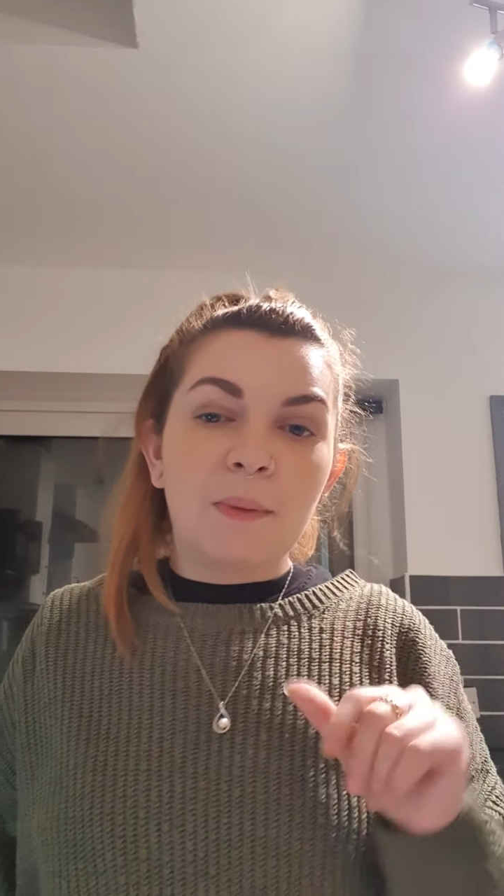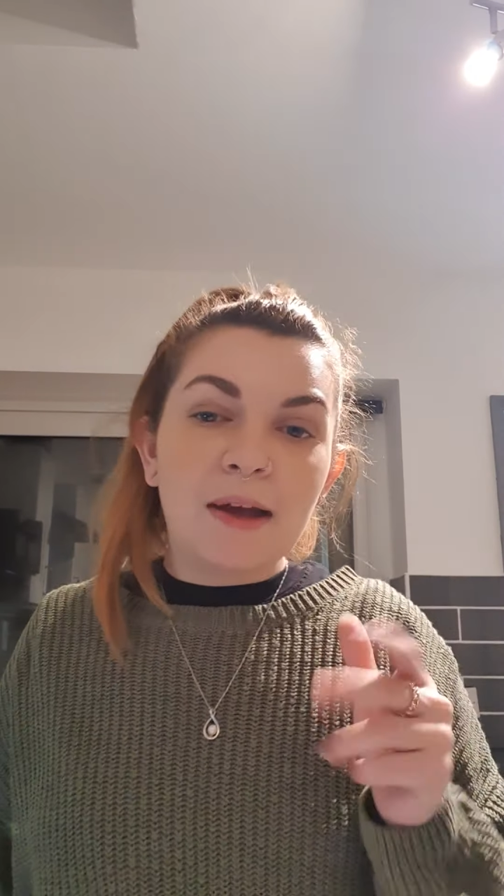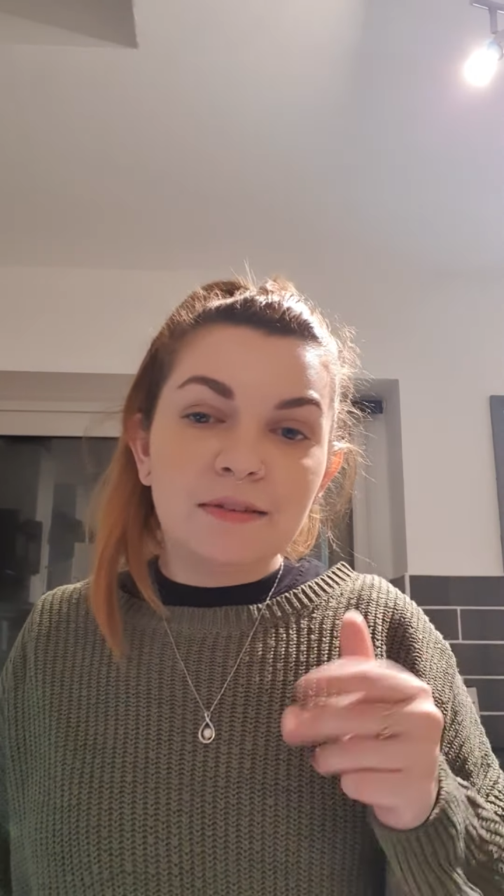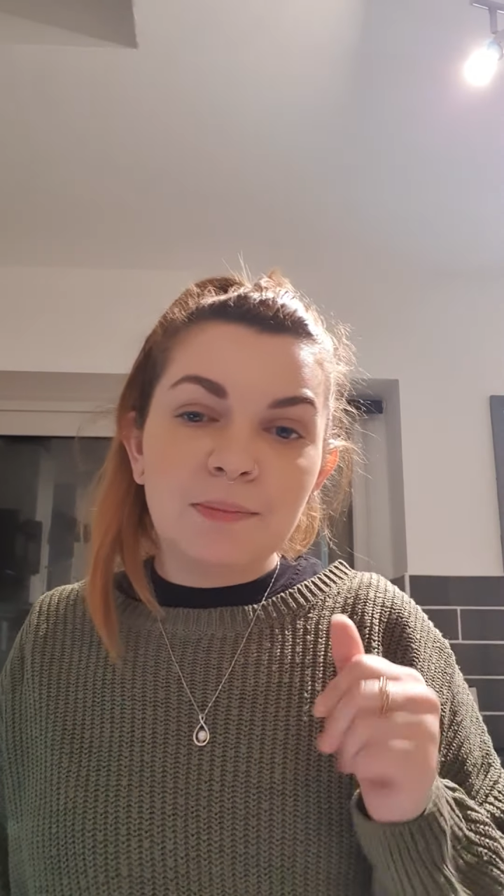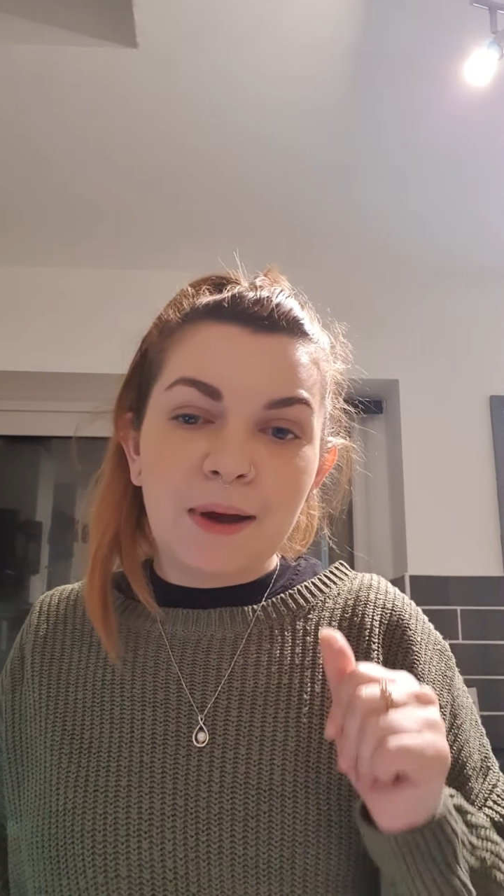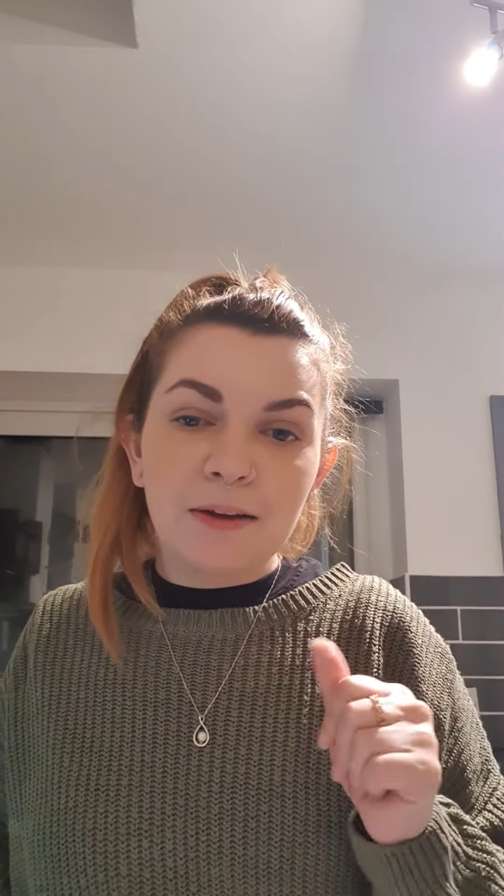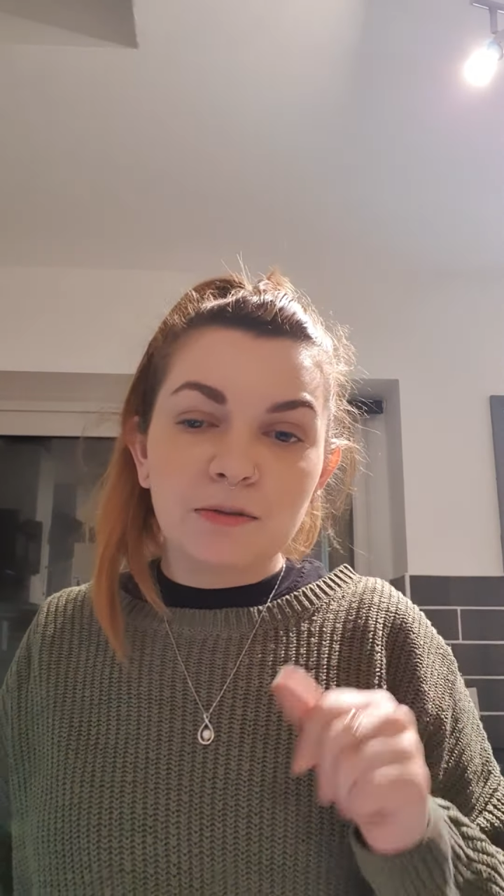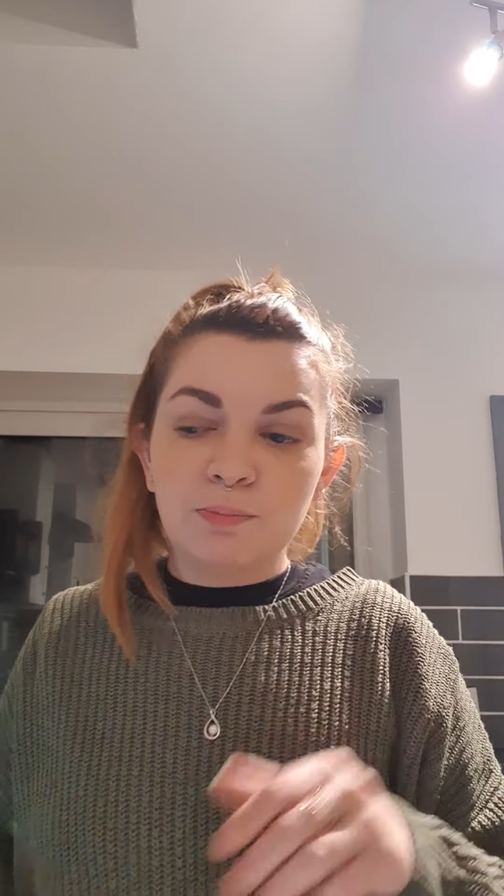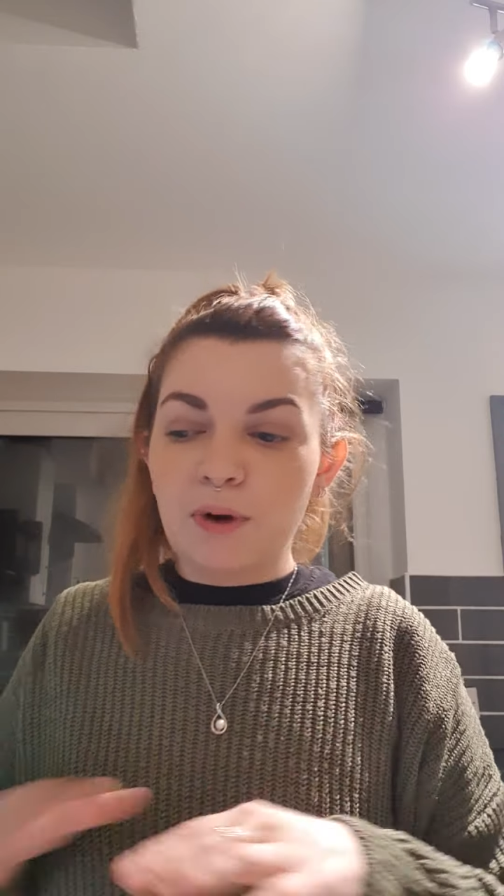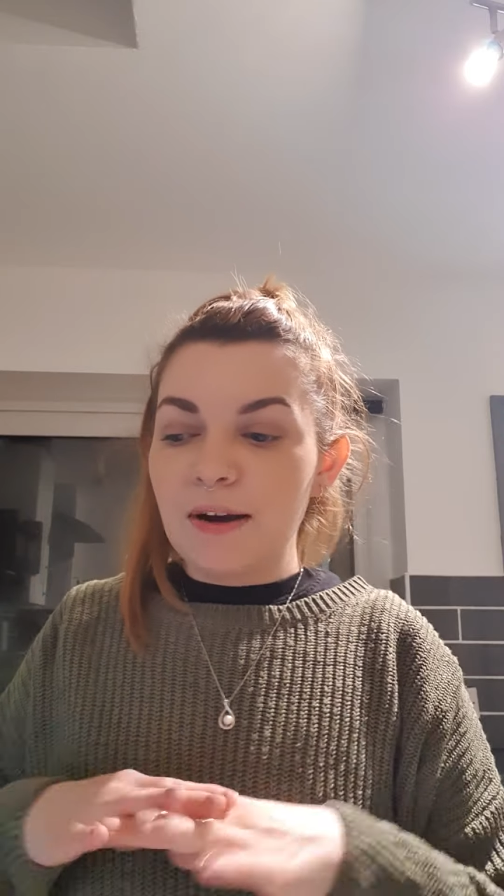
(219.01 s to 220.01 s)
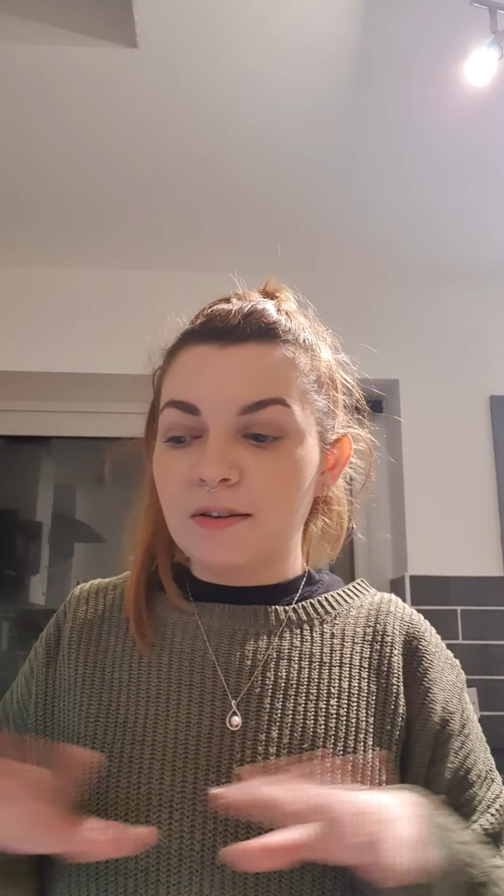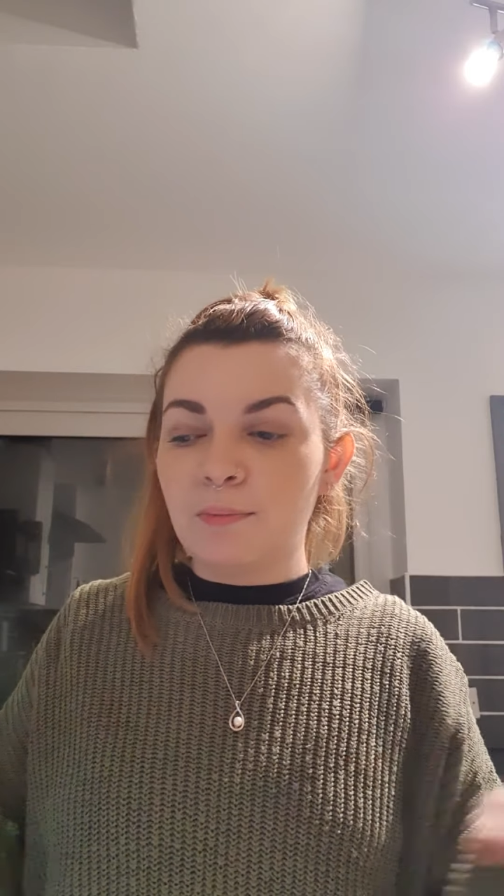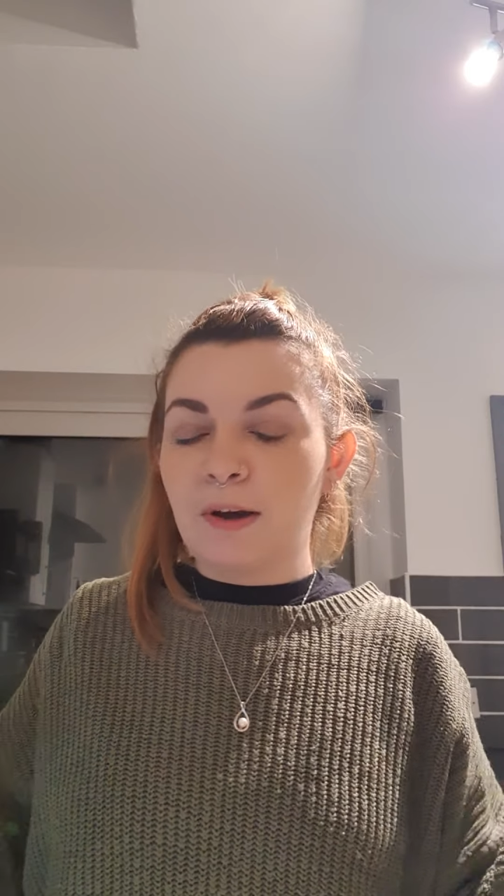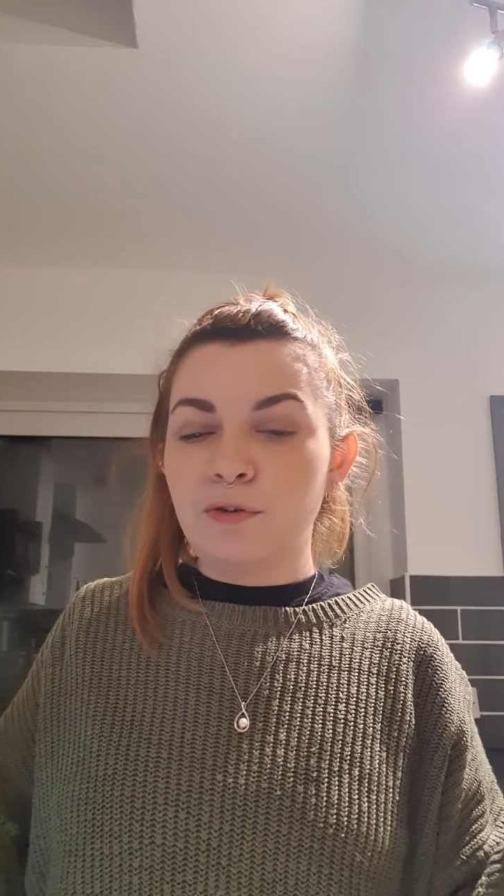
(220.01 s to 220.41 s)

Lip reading: anti-bac spray to make